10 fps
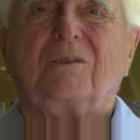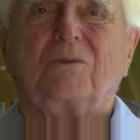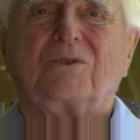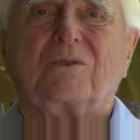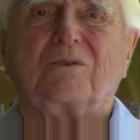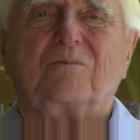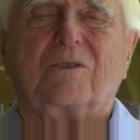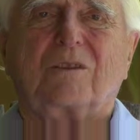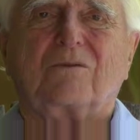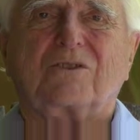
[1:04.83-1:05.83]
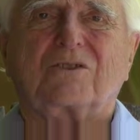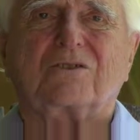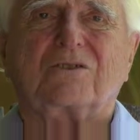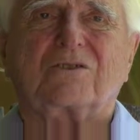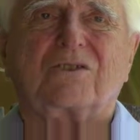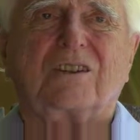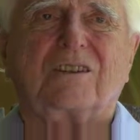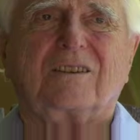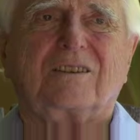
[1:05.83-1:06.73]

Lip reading: was a marvelous good thing